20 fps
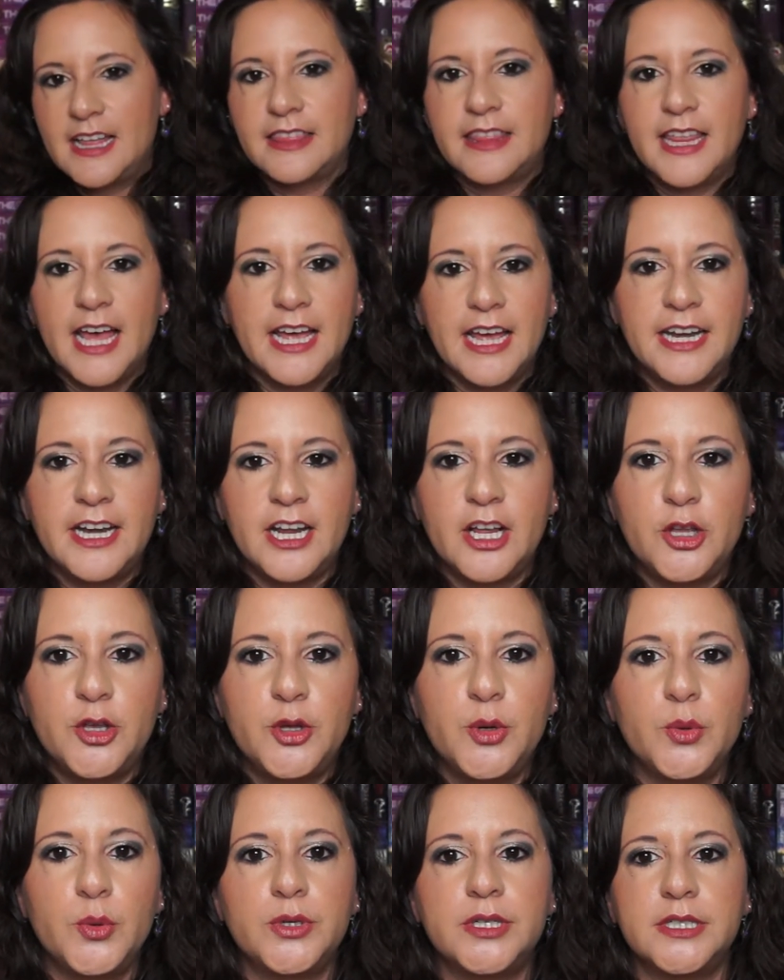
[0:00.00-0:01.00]
then
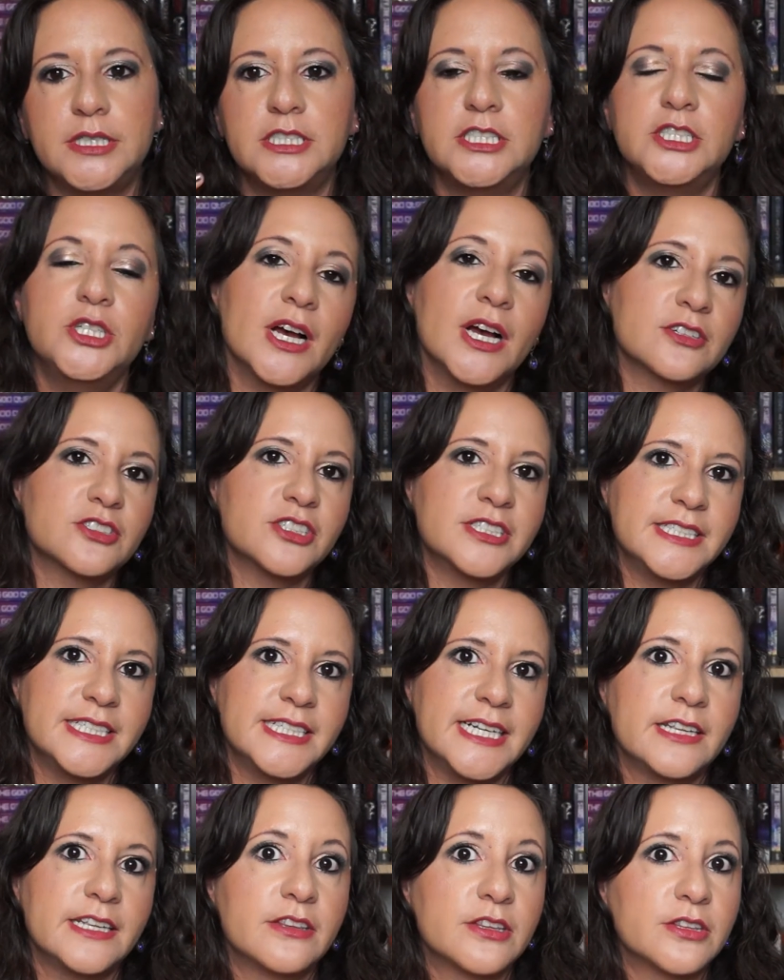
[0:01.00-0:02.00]
you actually
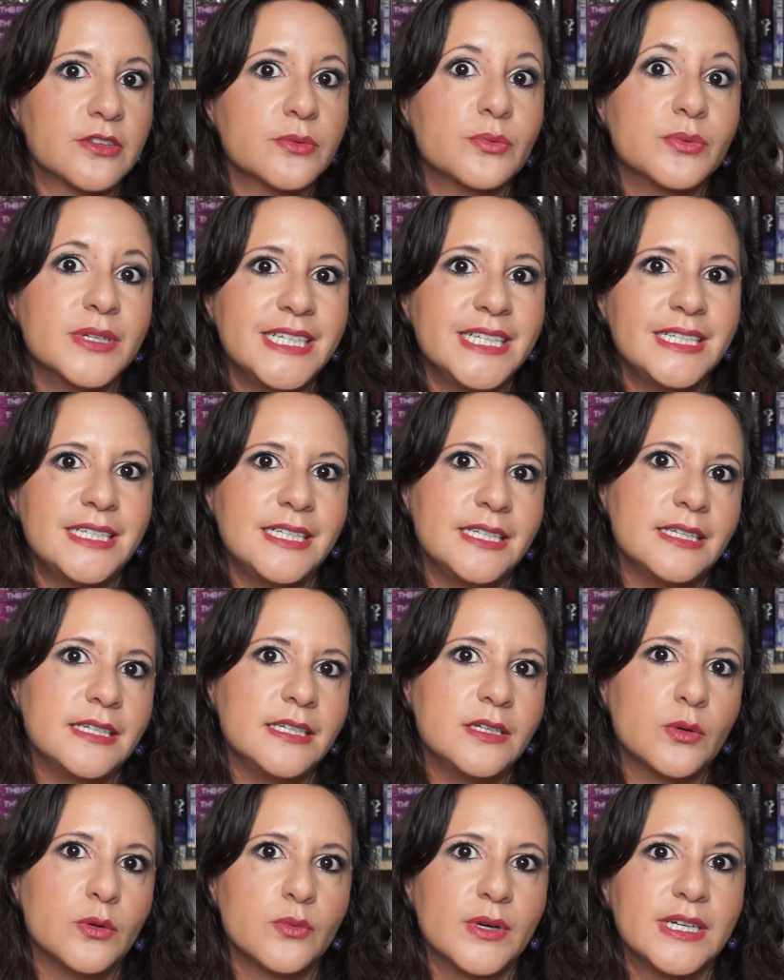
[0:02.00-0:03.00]
need a
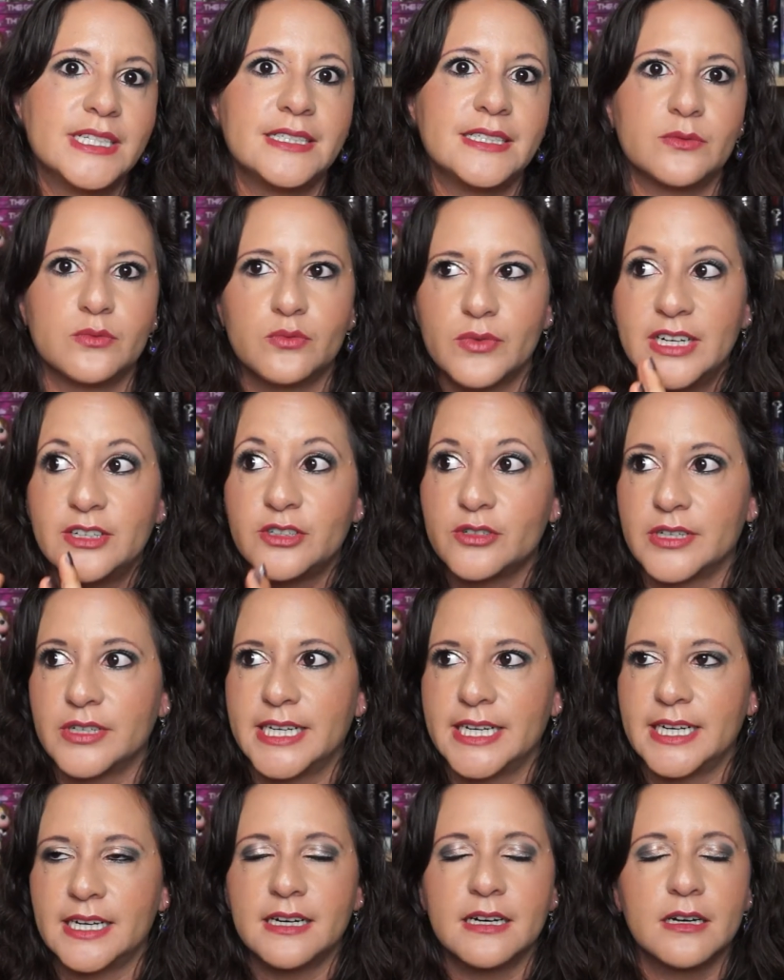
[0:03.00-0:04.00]
3D
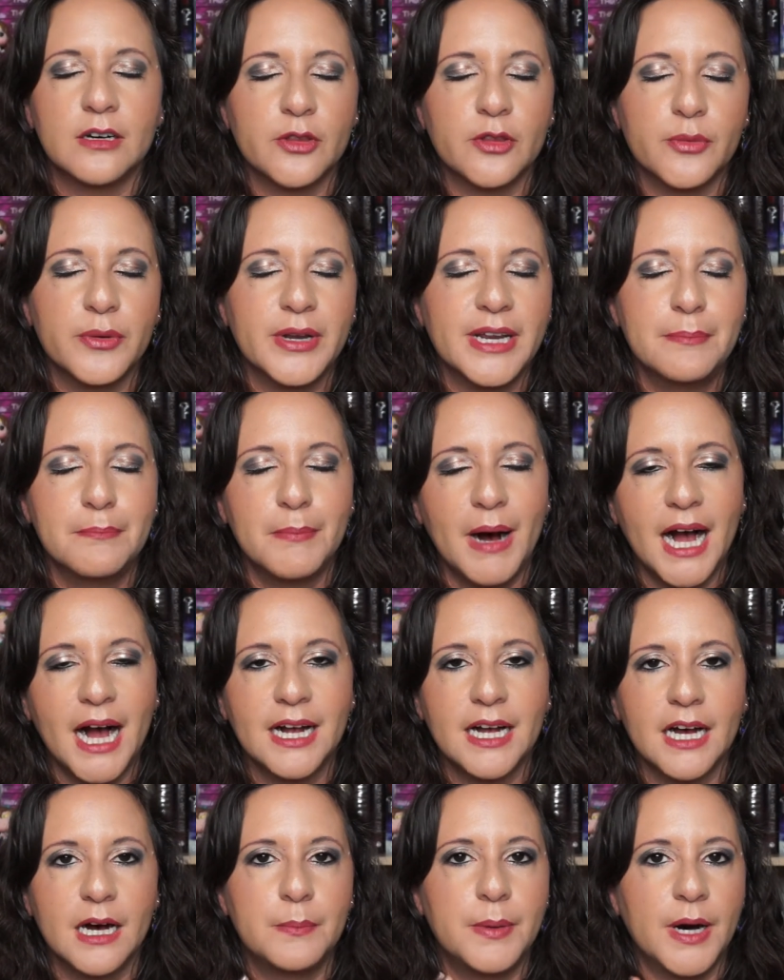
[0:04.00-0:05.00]
rendering, a 3D
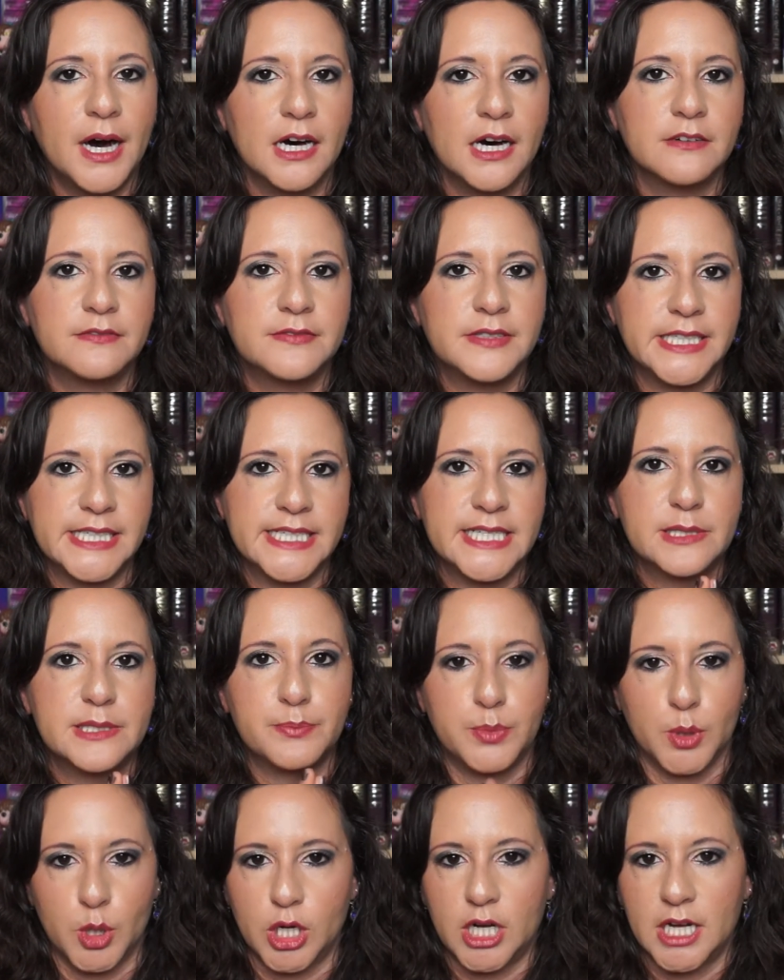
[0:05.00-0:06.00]
mock-up of this
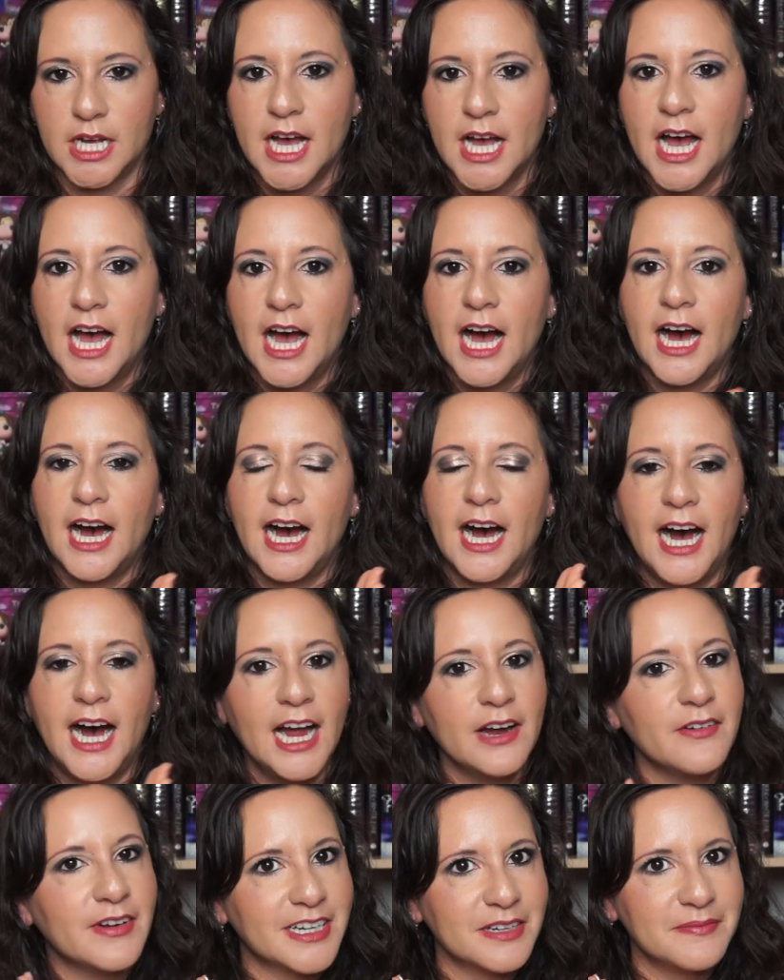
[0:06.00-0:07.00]
book.
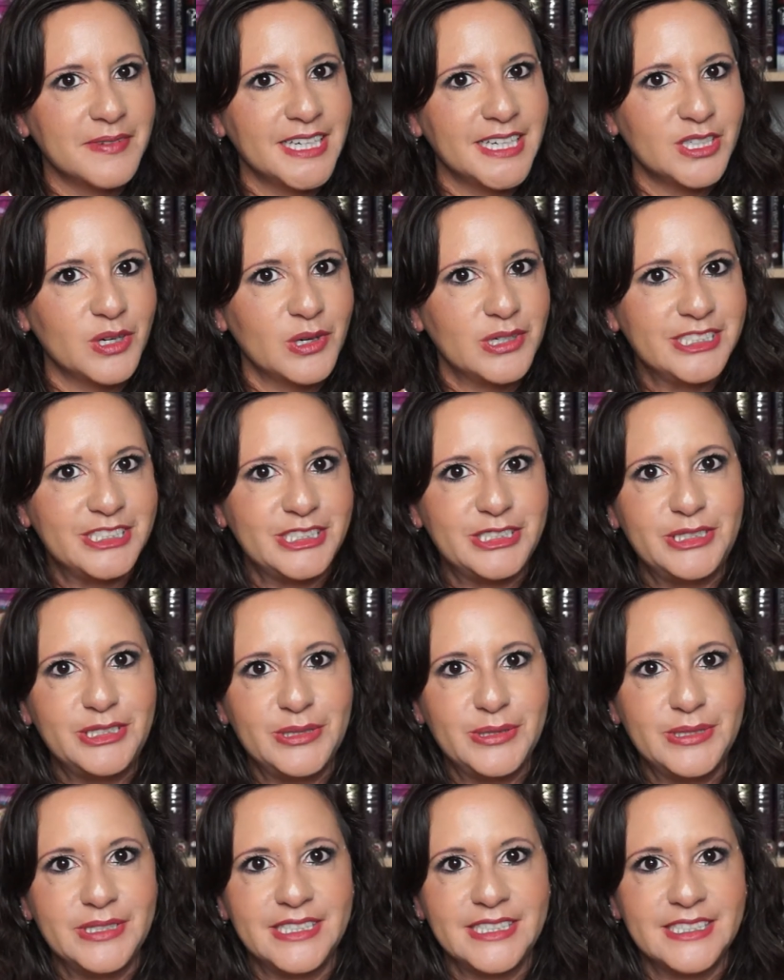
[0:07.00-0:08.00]
I recommend going to
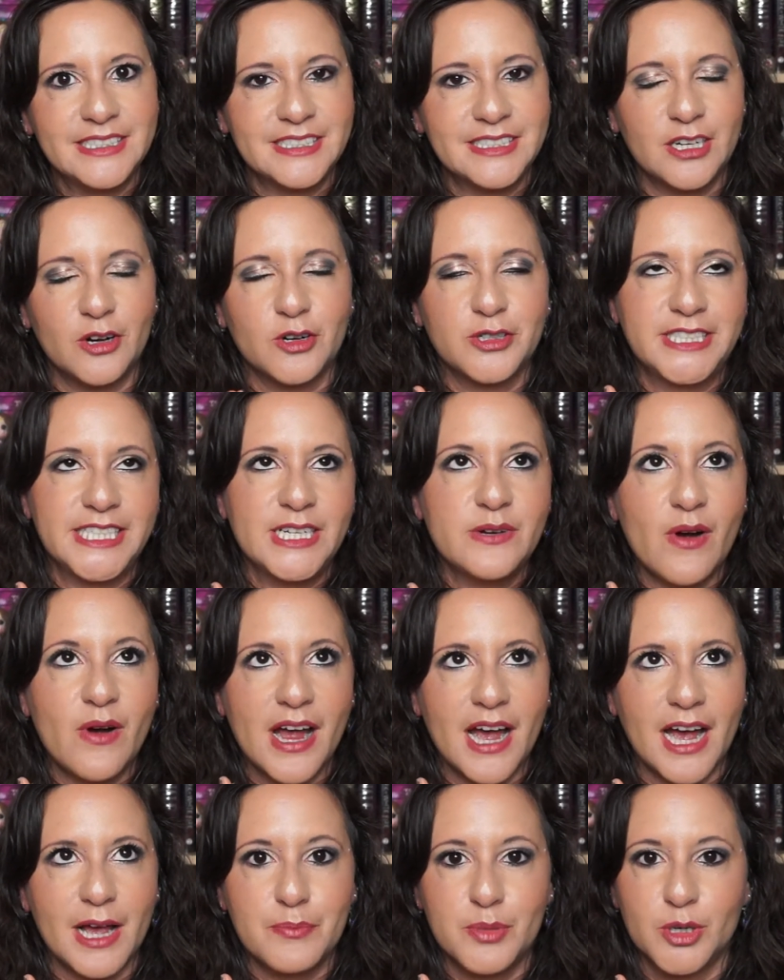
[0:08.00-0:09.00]
do-it-yourself or
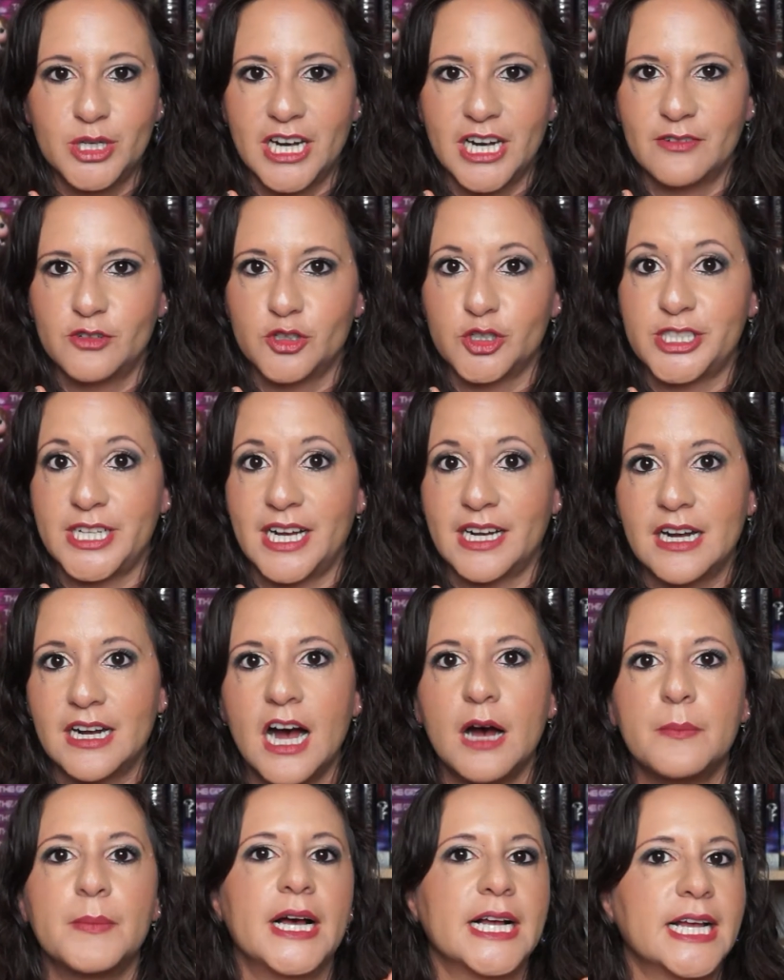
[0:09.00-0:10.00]

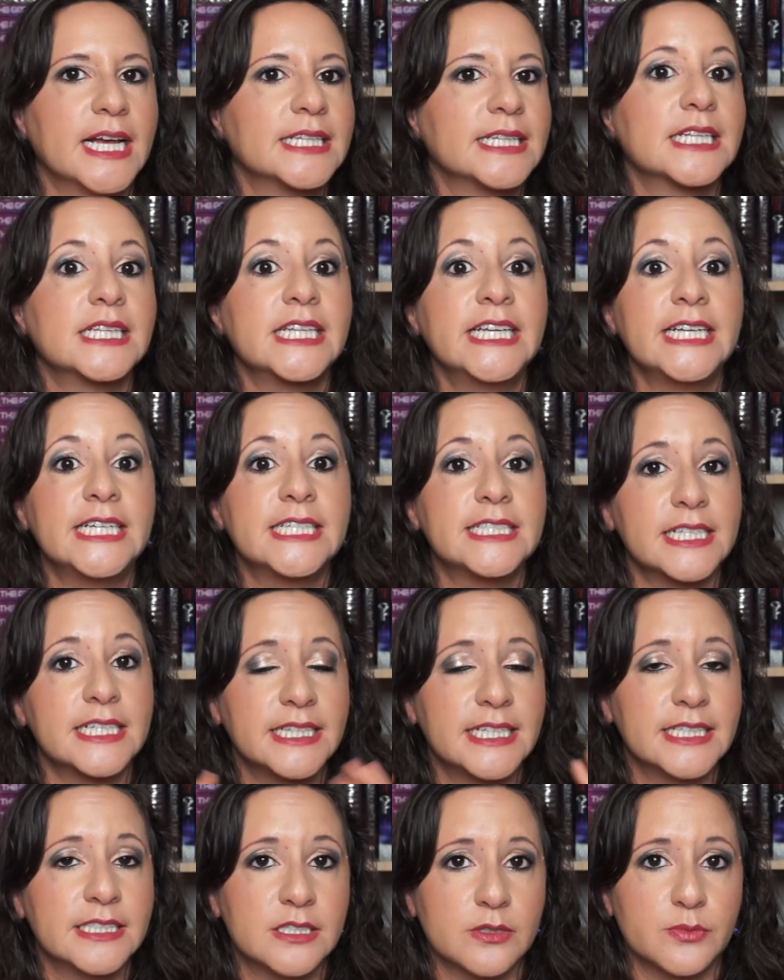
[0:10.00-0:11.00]
DIYbookcovers.com. Again, the link is
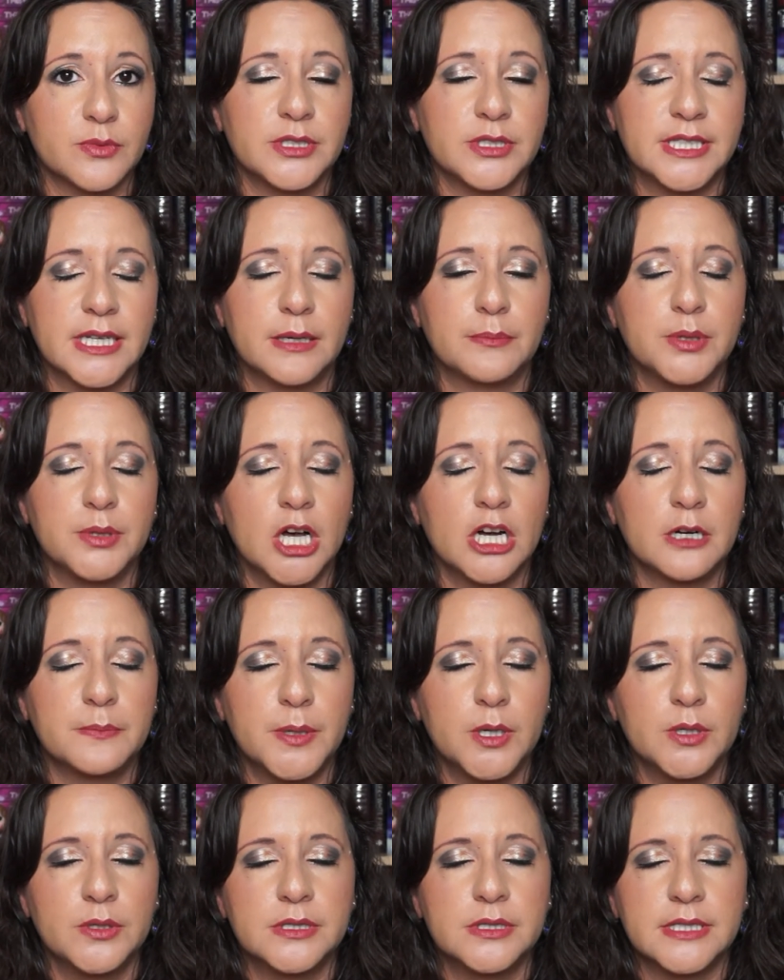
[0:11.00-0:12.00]
in the blog
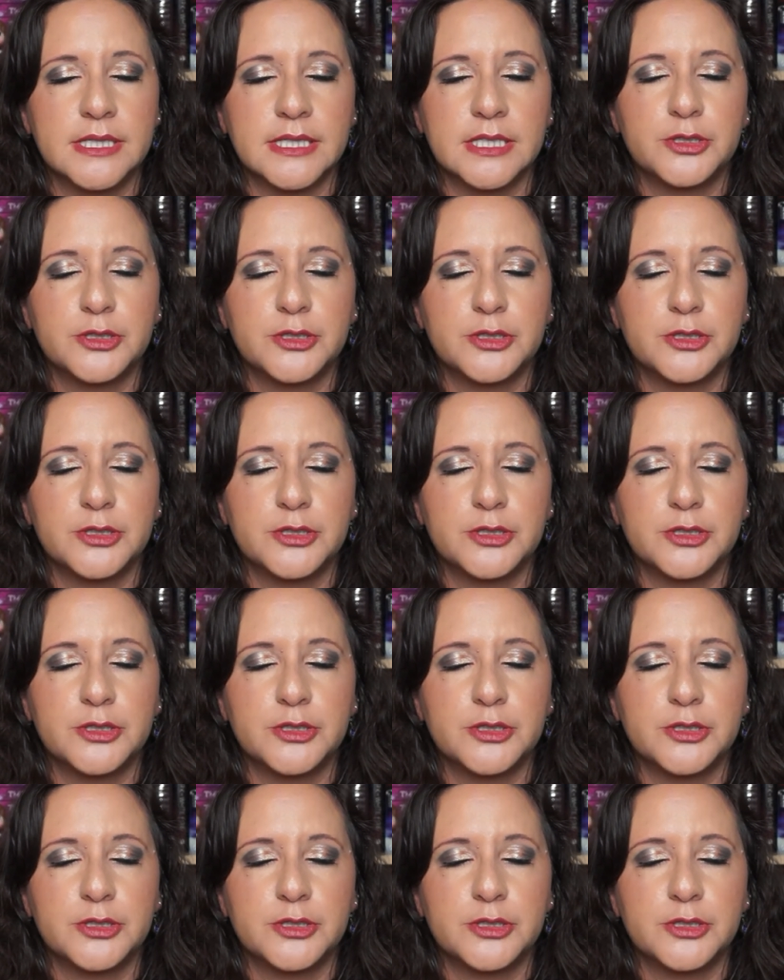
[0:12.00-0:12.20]
post in